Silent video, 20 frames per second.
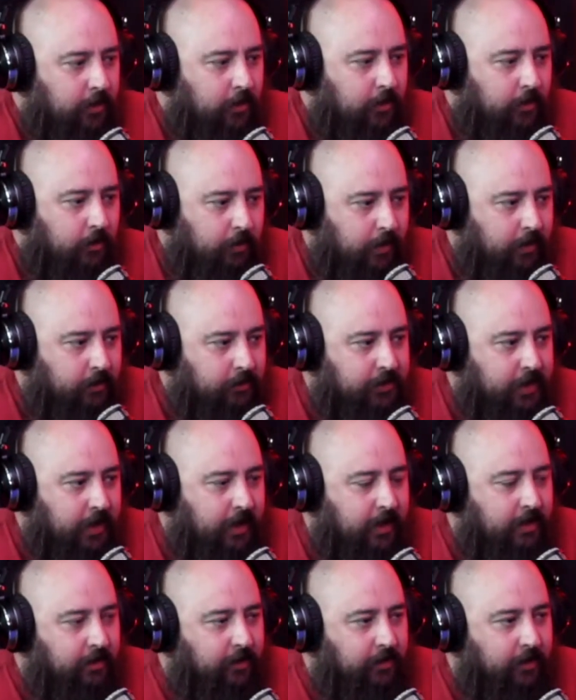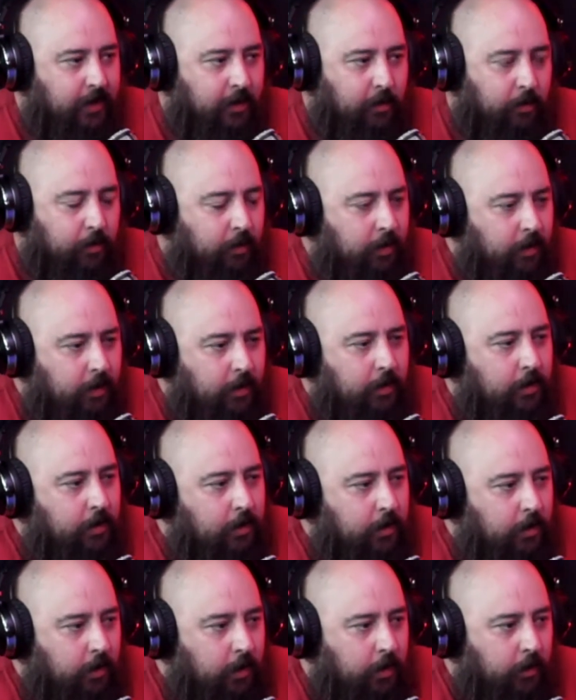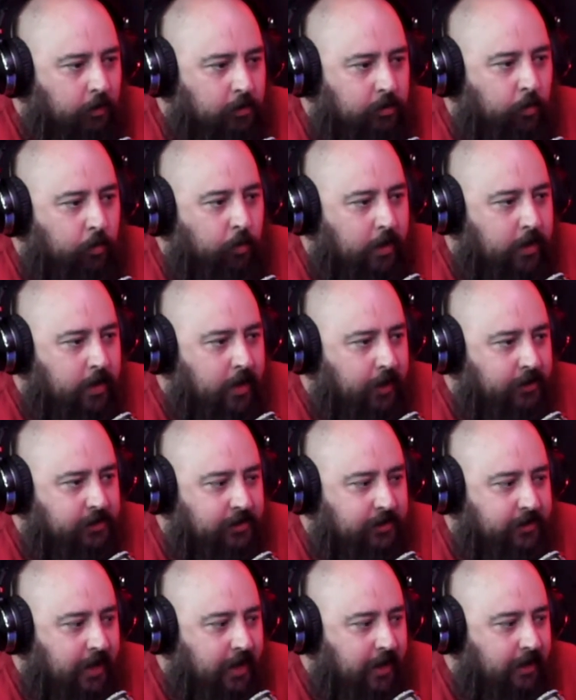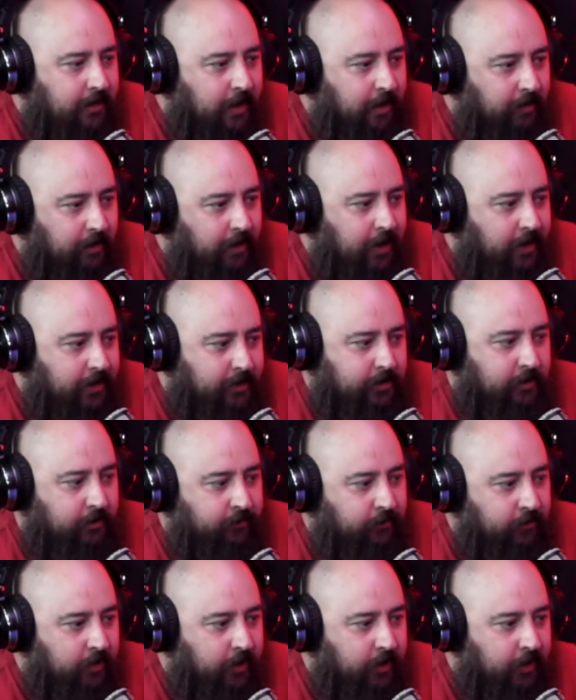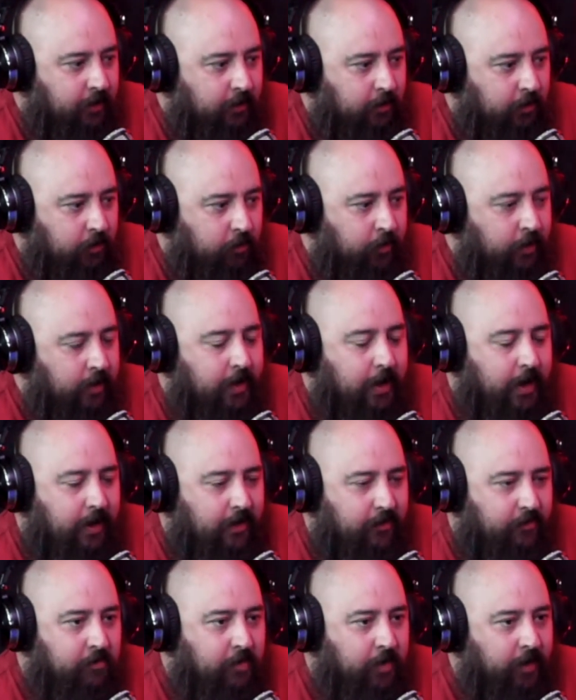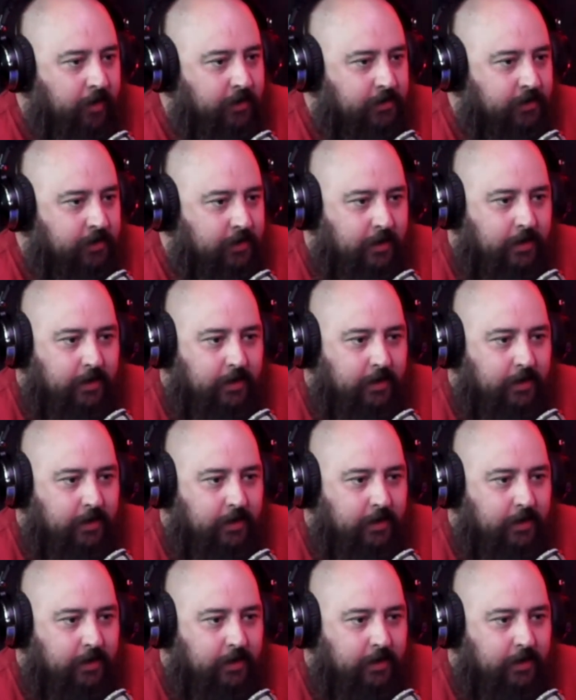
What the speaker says: I was dating a lady. It was a one-night stand that lasted for like 3.5 months.